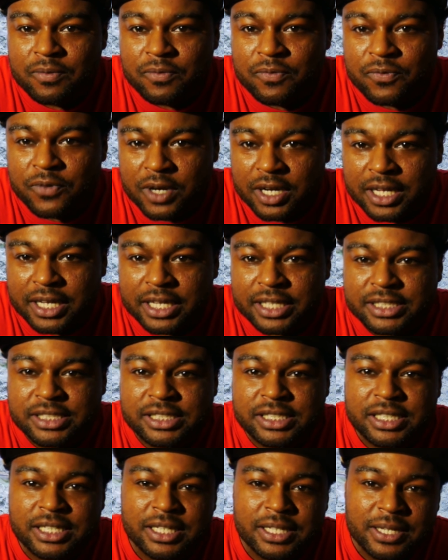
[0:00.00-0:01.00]

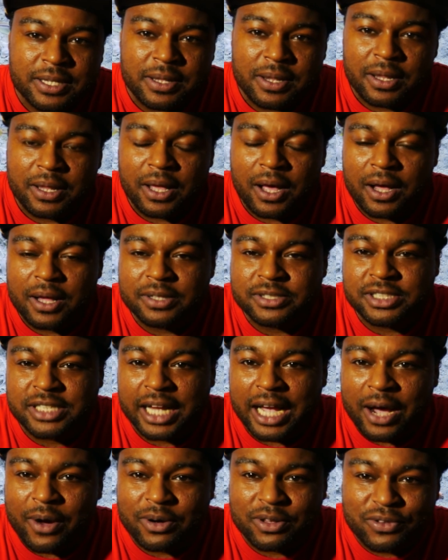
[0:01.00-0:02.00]
footage.
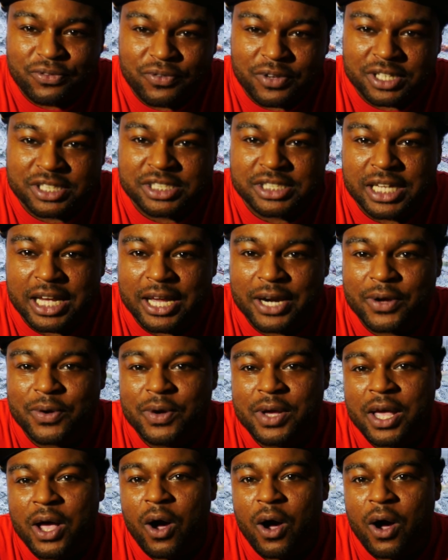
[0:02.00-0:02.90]
Check out his fish channel.